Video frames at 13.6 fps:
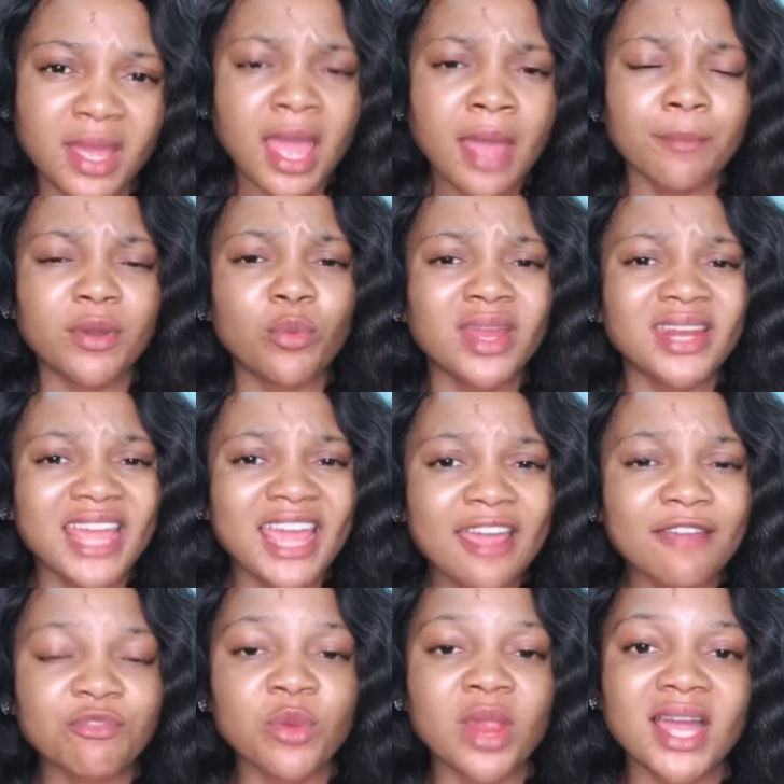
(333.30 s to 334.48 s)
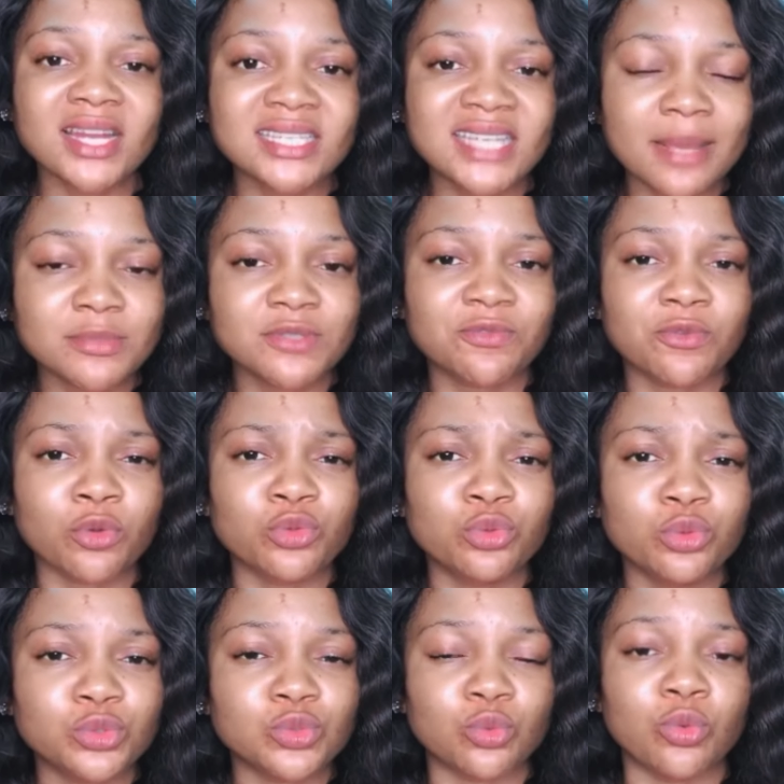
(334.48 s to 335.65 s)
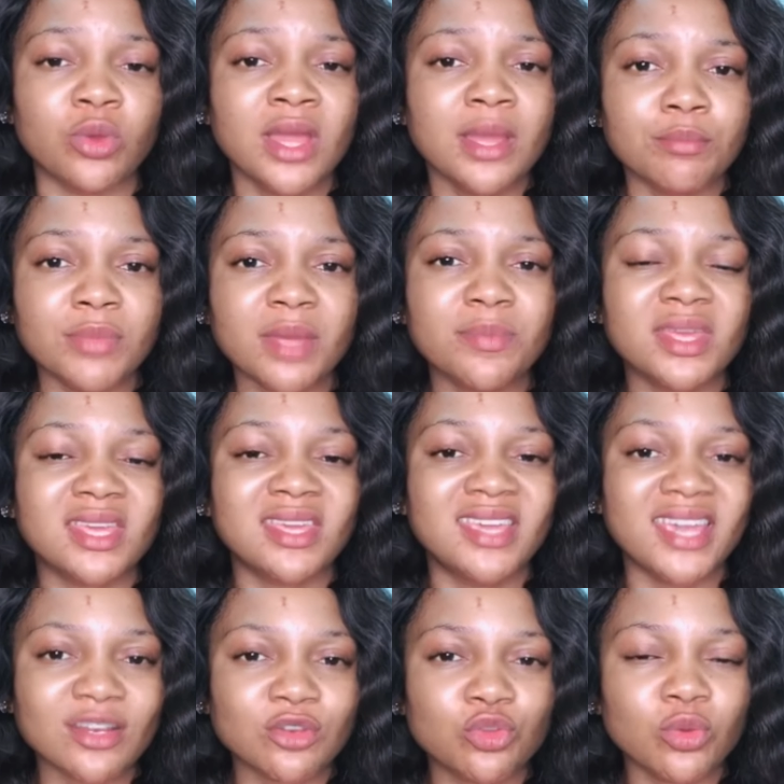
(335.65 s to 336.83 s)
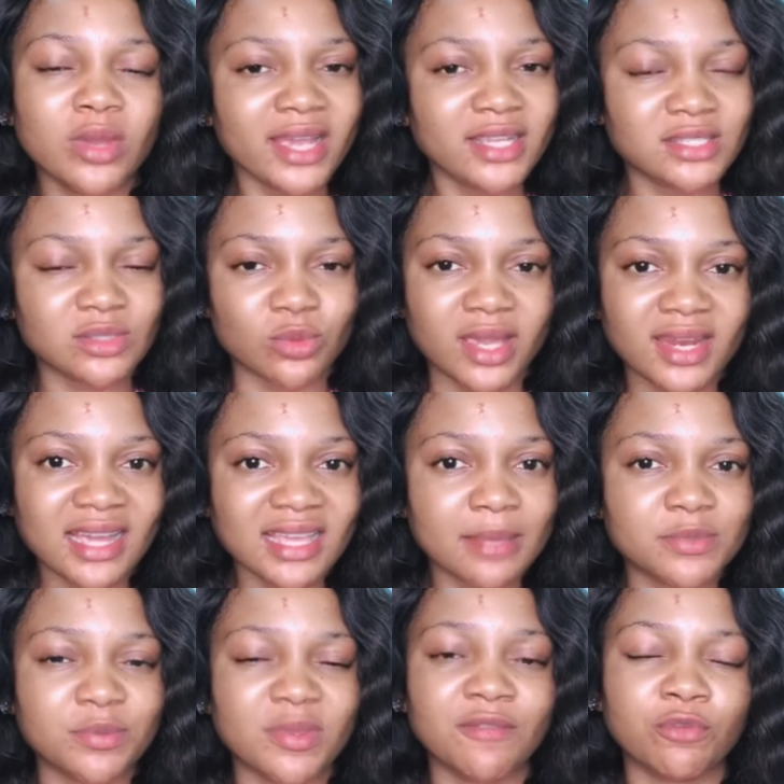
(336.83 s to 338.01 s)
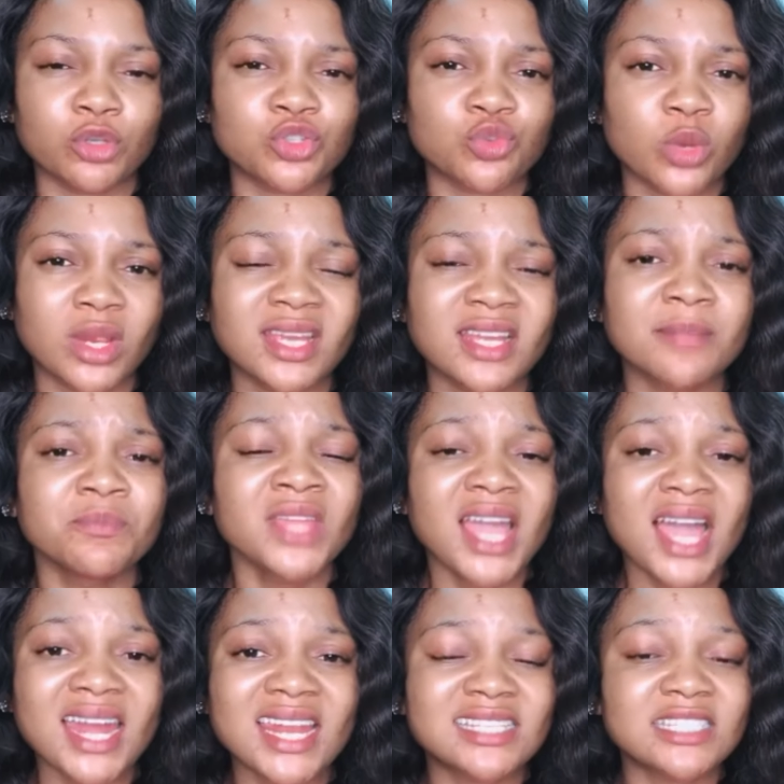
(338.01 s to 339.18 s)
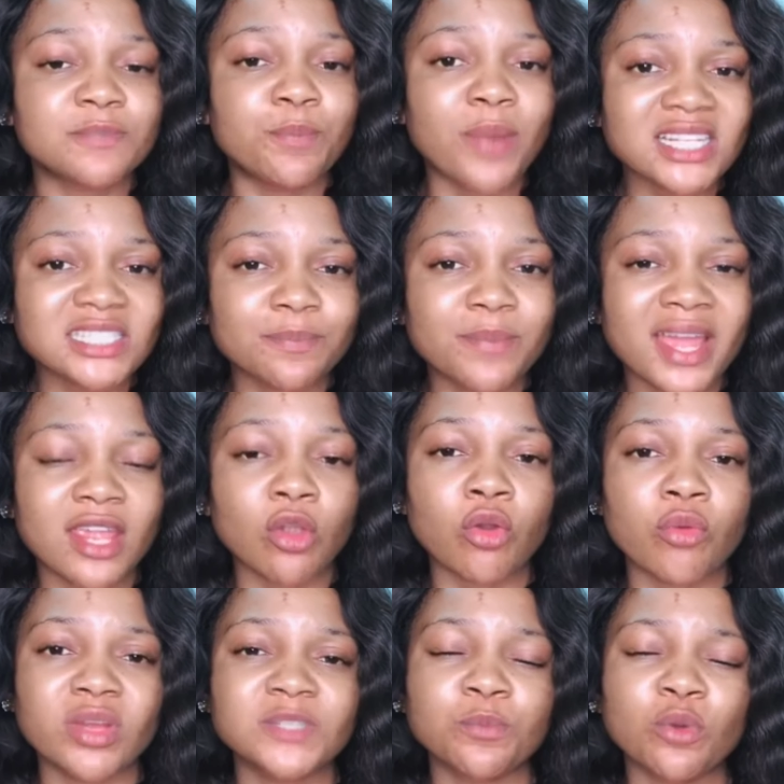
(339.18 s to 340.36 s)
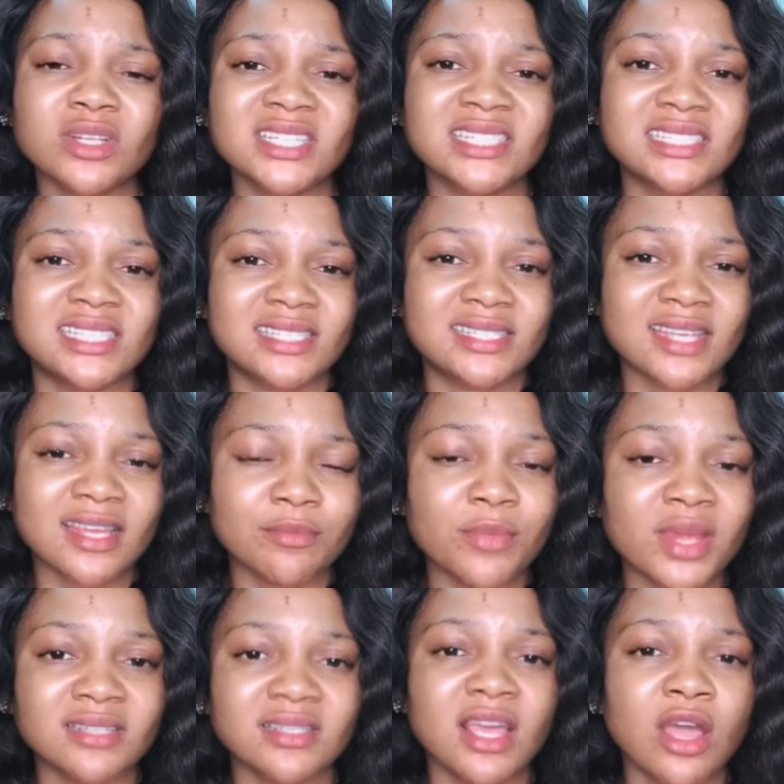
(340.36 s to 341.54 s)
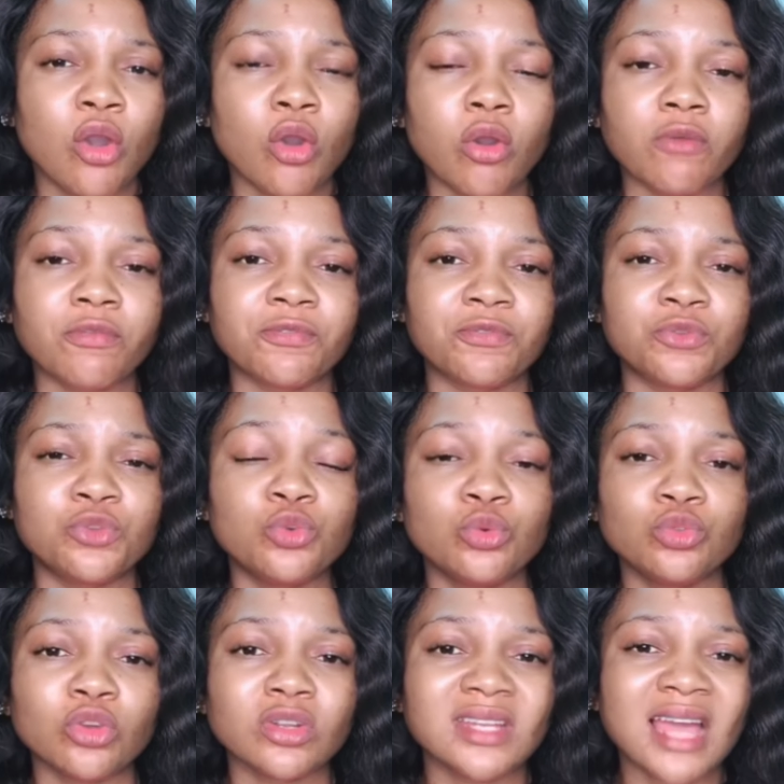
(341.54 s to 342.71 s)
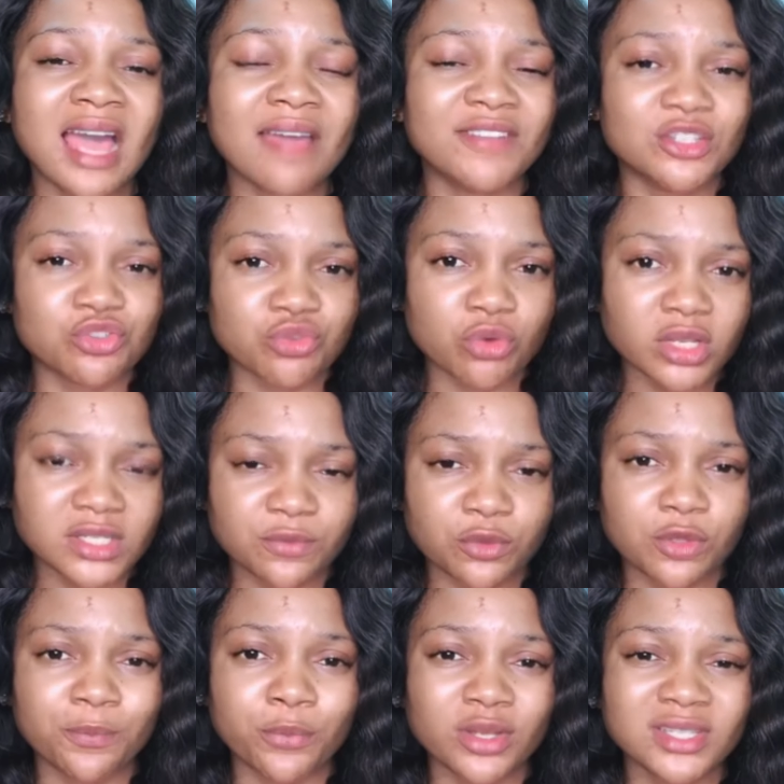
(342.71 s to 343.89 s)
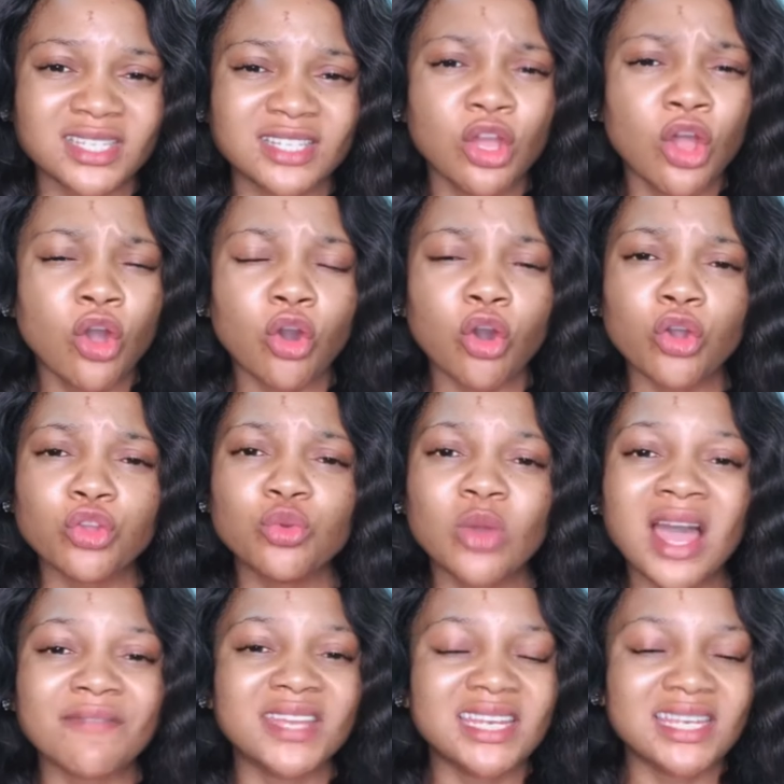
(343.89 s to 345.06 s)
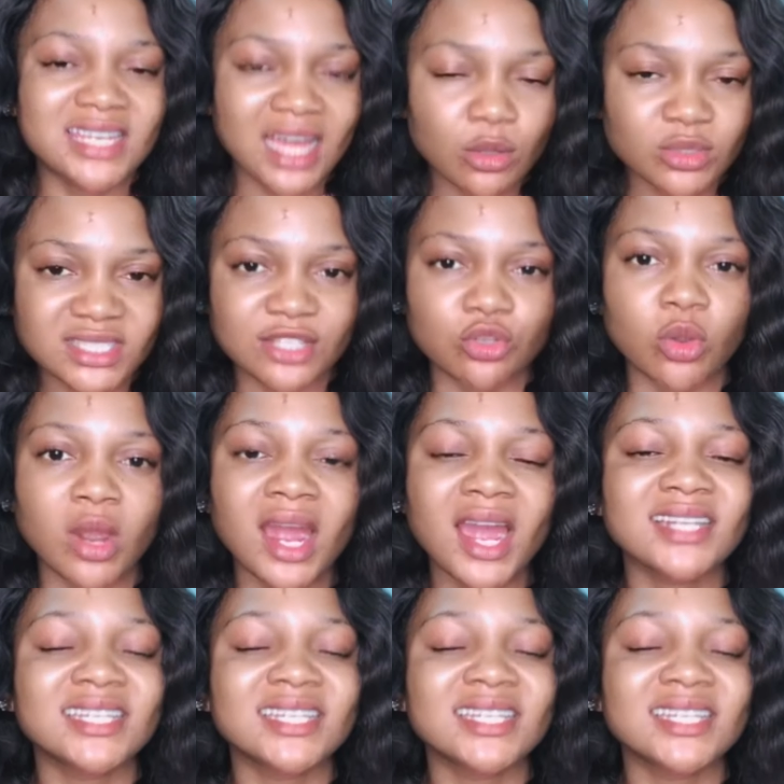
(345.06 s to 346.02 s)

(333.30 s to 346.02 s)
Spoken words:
But when every attempt for you to maybe get you guys together keeps being frustrated, and it is backed by a corresponding discernment of you not having trust for the person, or you having doubt in your heart,